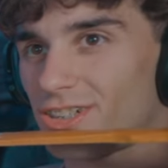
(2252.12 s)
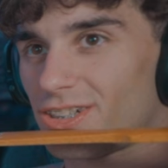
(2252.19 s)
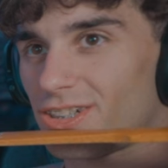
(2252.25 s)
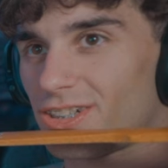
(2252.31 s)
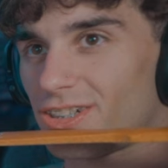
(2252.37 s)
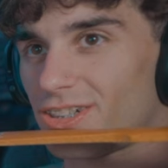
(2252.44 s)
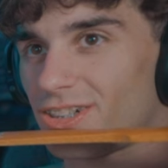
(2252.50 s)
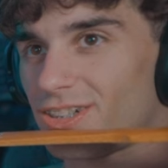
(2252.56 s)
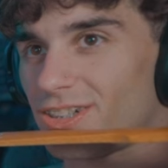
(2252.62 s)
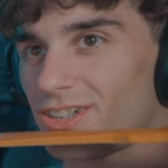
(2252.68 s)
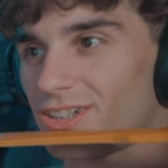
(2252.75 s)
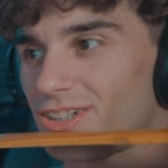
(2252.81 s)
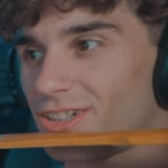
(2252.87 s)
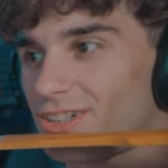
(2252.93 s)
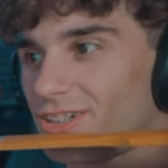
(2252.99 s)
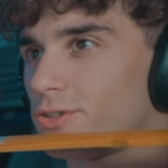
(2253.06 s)
All
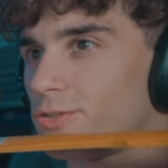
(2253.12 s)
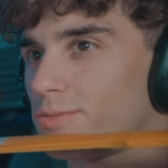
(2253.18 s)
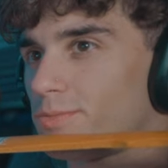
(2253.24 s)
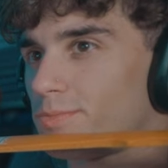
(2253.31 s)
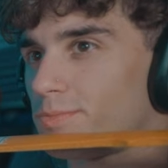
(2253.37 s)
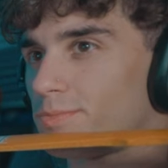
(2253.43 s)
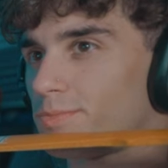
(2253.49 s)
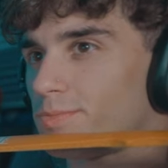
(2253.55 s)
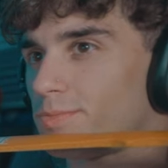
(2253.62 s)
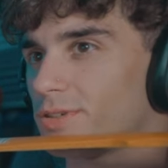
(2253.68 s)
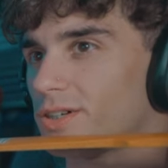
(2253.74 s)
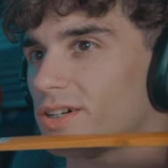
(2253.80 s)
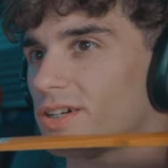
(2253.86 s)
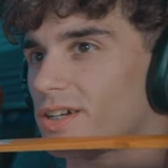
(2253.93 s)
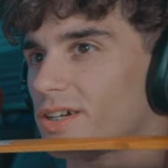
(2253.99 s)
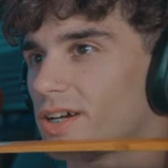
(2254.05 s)
right,
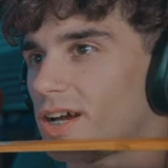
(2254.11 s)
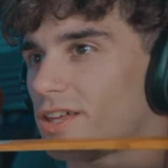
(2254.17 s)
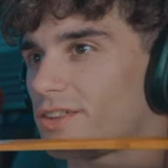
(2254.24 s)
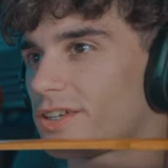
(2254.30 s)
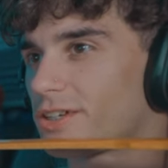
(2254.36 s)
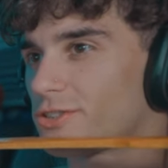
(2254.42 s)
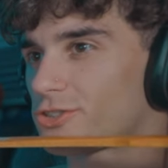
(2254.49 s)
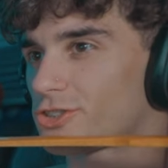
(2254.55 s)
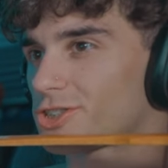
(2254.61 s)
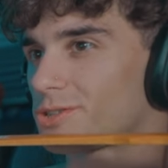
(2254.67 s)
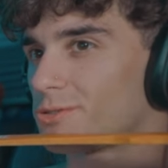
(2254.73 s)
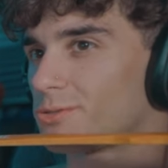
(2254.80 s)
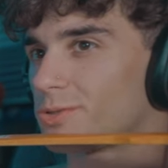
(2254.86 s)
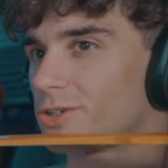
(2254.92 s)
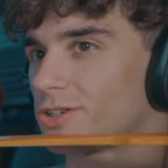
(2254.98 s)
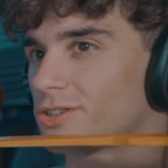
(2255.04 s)
but I think it was just someone
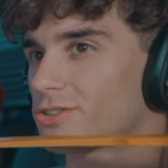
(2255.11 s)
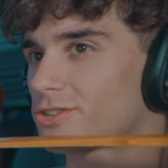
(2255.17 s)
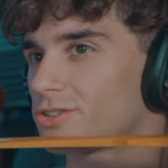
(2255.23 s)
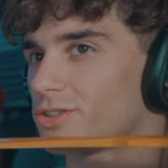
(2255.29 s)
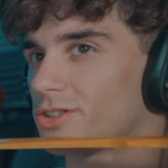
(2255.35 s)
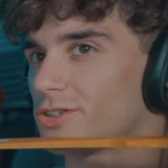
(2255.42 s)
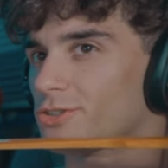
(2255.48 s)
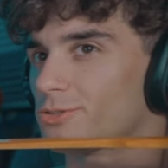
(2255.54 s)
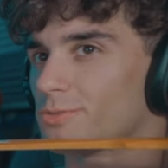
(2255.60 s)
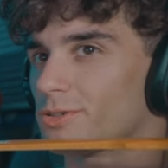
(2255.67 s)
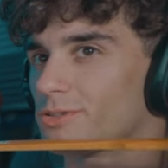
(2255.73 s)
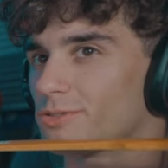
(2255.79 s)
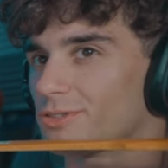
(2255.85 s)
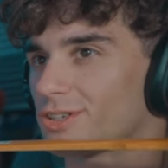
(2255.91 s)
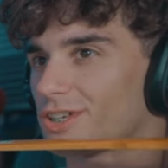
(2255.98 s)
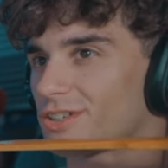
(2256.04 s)
wearing his clothes. But
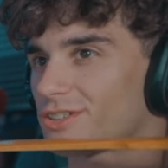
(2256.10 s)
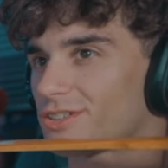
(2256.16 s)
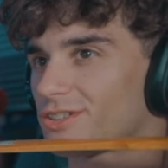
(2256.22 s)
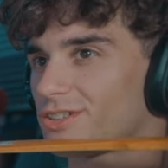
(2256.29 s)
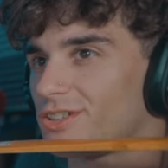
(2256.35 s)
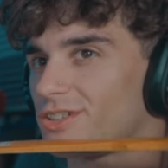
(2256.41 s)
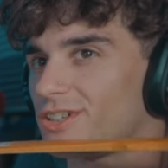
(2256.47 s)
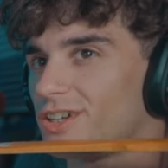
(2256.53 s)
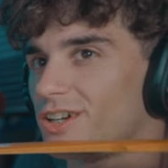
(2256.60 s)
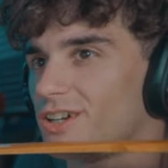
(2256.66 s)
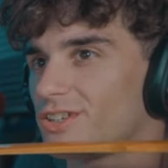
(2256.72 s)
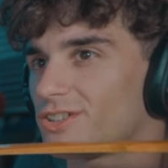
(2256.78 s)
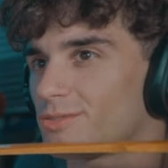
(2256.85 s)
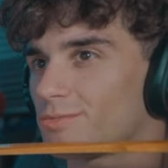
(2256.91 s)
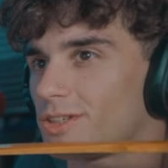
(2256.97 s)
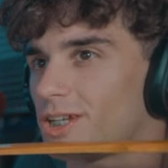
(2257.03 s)
like,
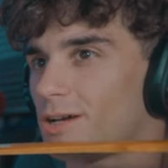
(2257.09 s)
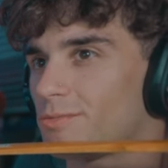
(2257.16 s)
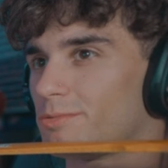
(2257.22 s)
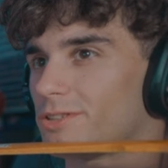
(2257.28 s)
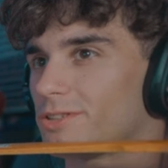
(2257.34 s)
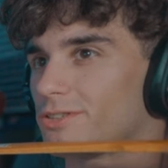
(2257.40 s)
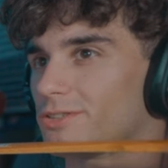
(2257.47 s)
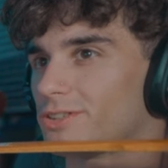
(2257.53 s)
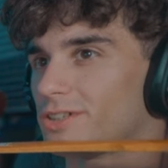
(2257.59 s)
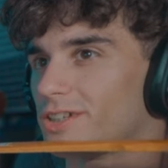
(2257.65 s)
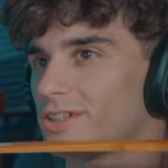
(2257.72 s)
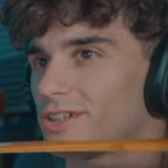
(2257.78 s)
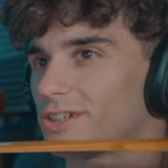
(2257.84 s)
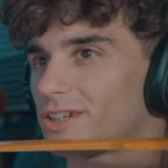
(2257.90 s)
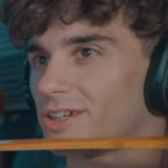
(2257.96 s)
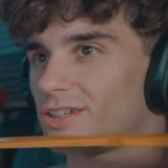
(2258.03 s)
something happened to their
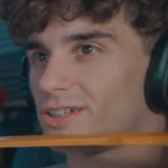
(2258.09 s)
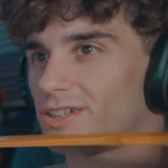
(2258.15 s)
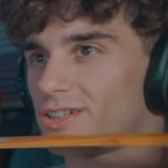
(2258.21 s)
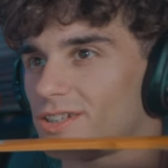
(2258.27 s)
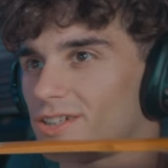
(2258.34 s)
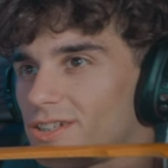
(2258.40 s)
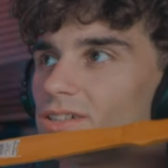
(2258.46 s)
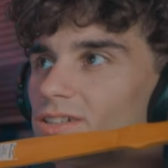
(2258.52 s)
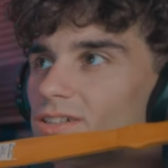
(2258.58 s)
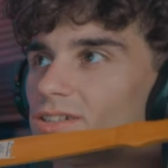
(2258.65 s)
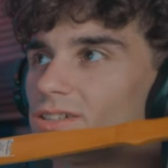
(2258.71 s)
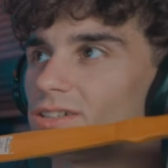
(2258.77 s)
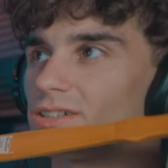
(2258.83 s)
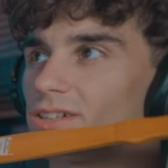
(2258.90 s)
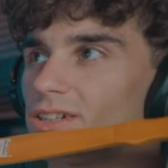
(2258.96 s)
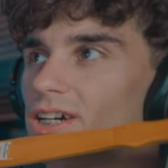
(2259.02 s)
dick.
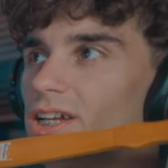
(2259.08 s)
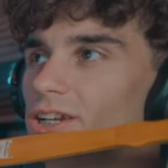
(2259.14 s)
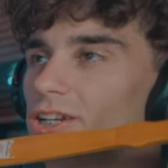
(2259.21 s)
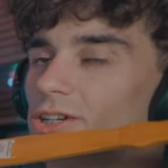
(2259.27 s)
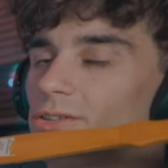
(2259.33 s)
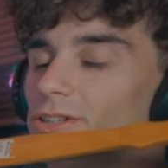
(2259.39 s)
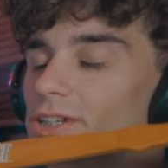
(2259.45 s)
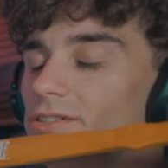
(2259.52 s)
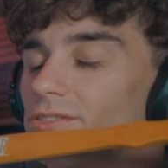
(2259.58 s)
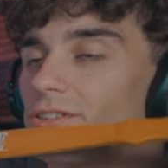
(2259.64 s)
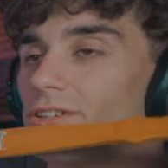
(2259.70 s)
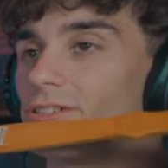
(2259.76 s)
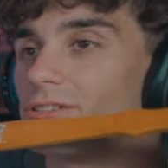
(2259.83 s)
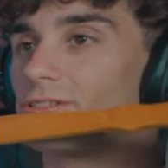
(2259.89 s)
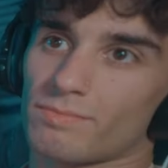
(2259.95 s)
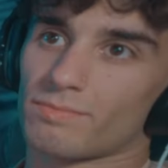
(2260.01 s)
I don't know. Whatever.
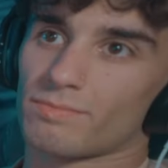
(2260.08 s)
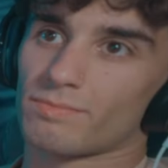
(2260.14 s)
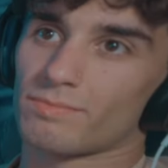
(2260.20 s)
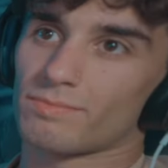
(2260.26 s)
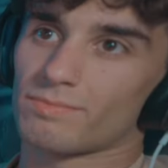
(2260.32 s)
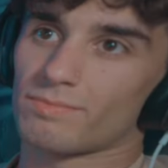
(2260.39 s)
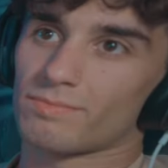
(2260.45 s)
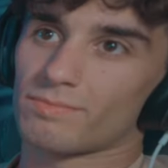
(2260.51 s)
And